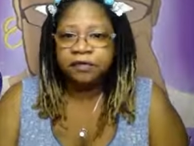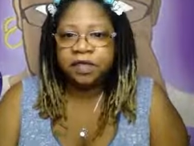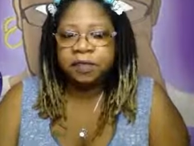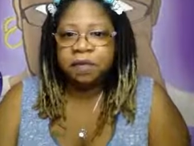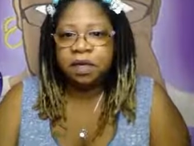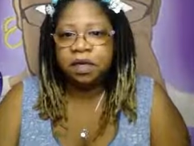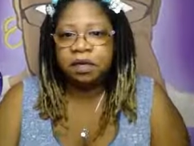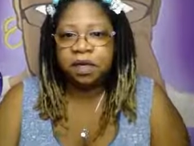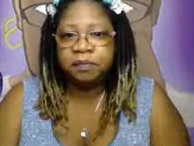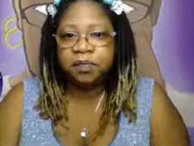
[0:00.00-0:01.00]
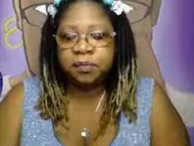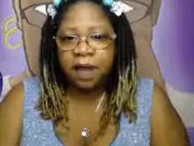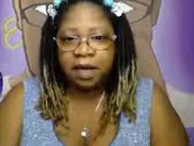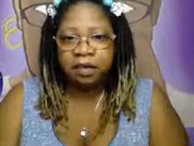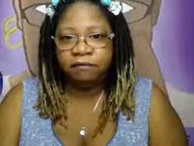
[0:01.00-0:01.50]
spin and
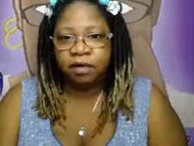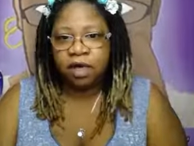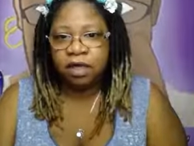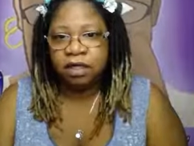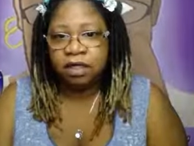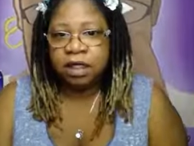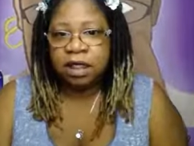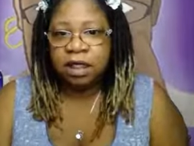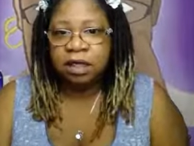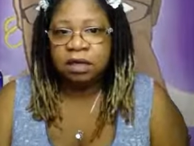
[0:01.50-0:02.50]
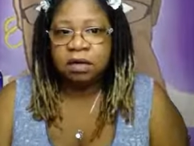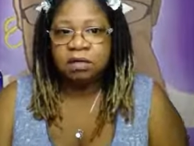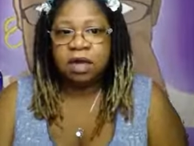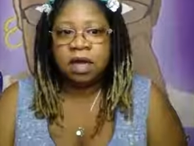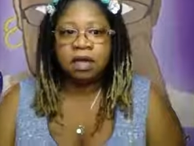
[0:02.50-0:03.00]
perspective on it. You
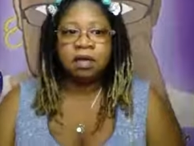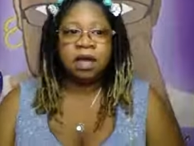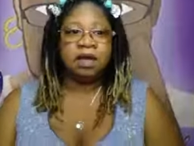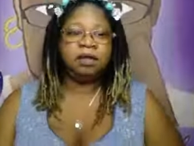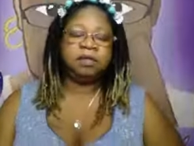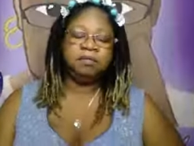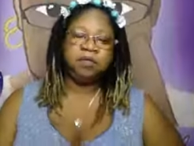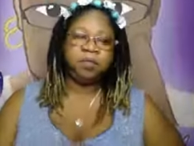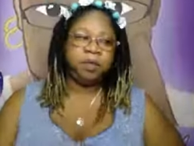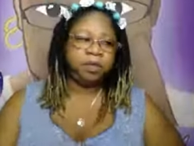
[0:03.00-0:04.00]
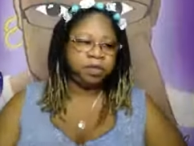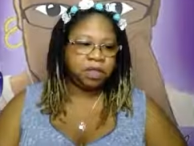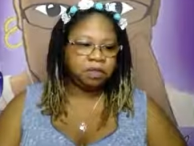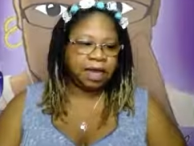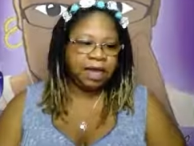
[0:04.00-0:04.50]
know, most people
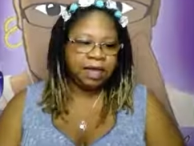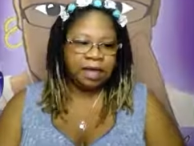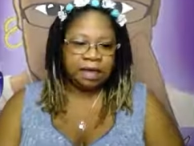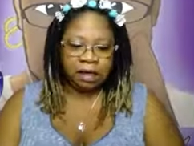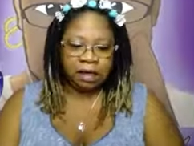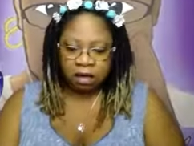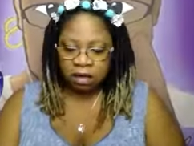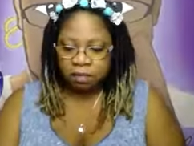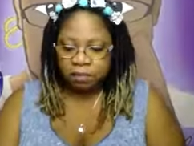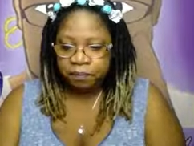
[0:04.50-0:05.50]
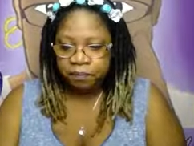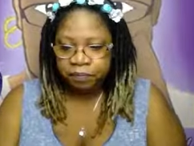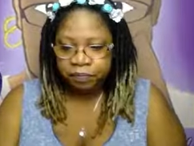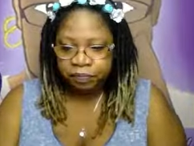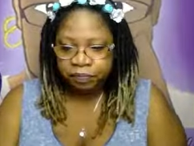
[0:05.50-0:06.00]
don't like getting
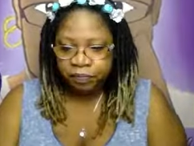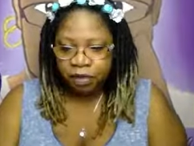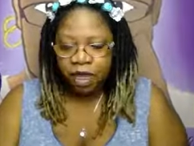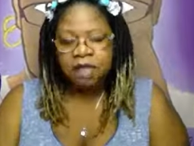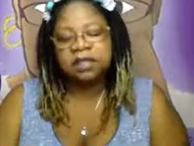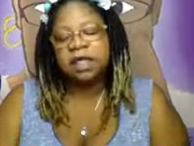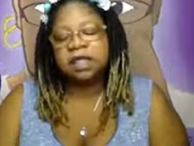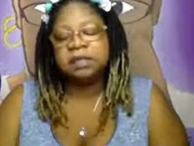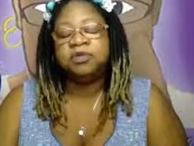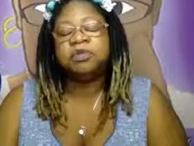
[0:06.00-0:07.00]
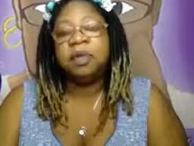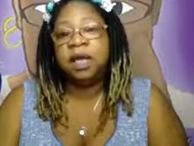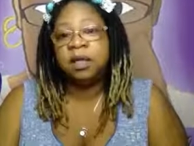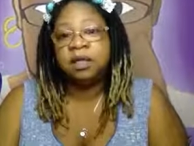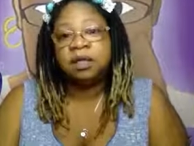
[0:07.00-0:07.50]
I'll say this: most
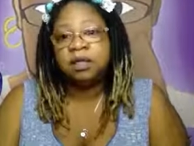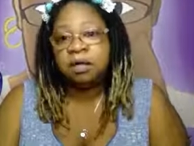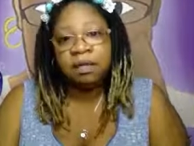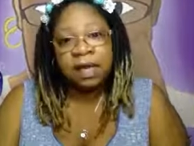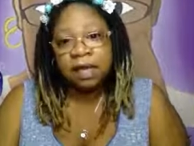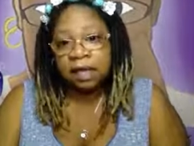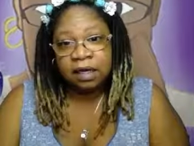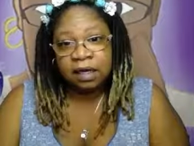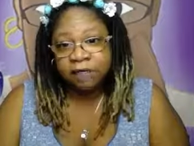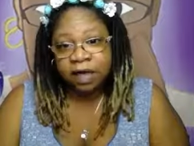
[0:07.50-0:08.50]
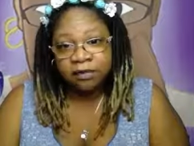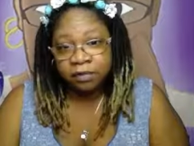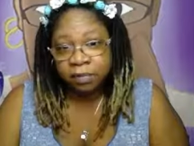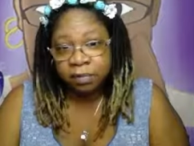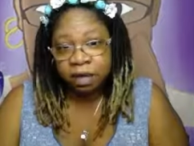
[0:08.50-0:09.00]
men don't like getting advice
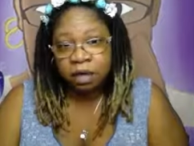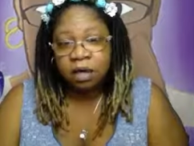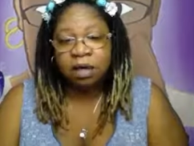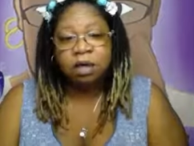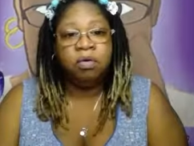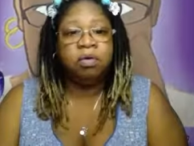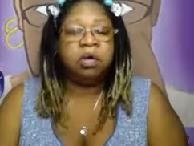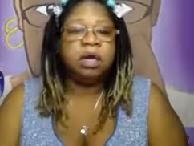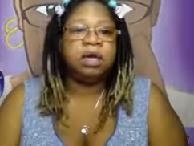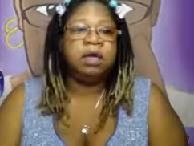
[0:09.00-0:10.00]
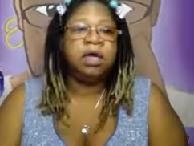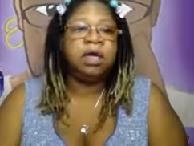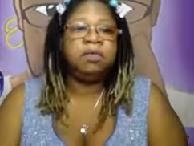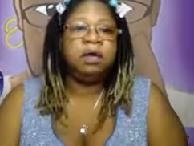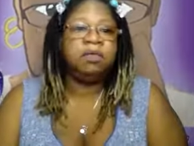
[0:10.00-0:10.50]
from women or
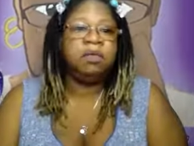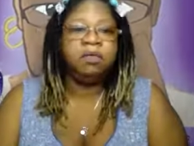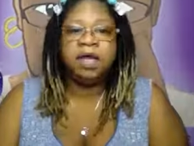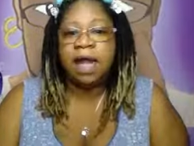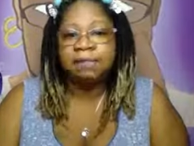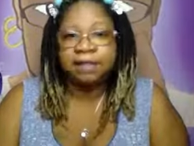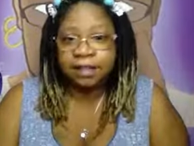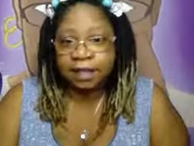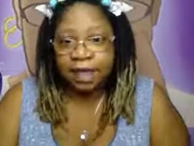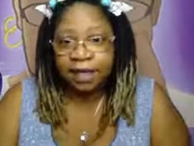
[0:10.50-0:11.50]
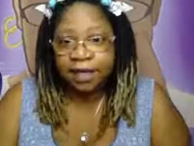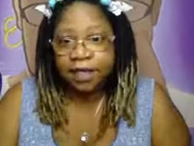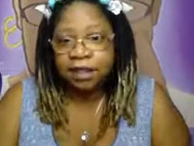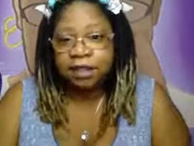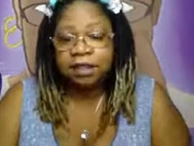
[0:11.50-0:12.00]
hearing what we have to say.
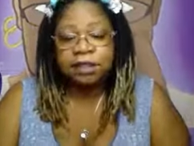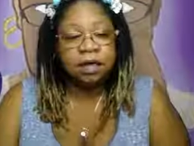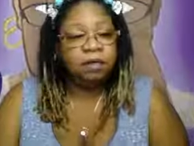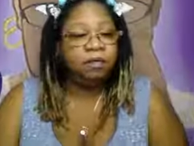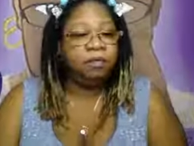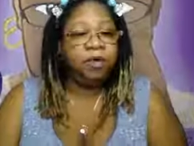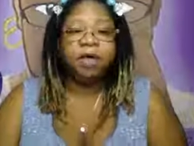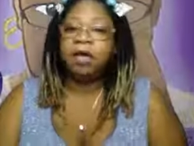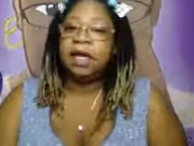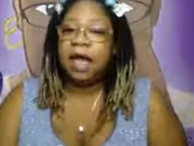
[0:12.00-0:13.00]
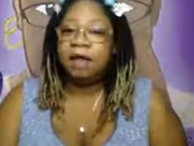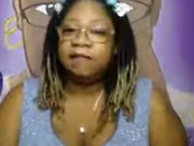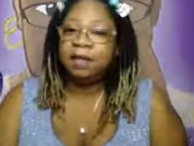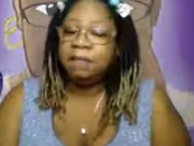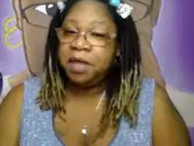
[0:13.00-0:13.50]
So we're going to have
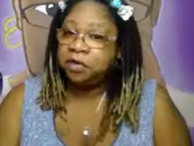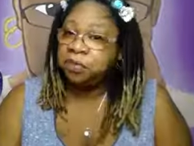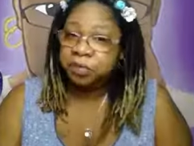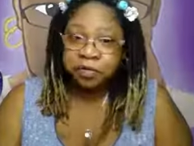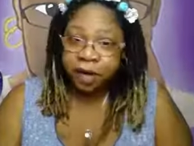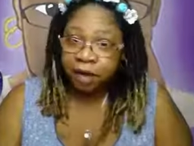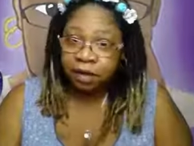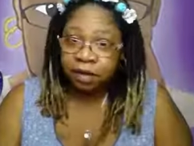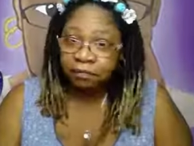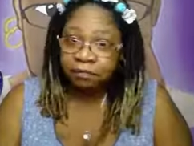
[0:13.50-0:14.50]
a male's perspective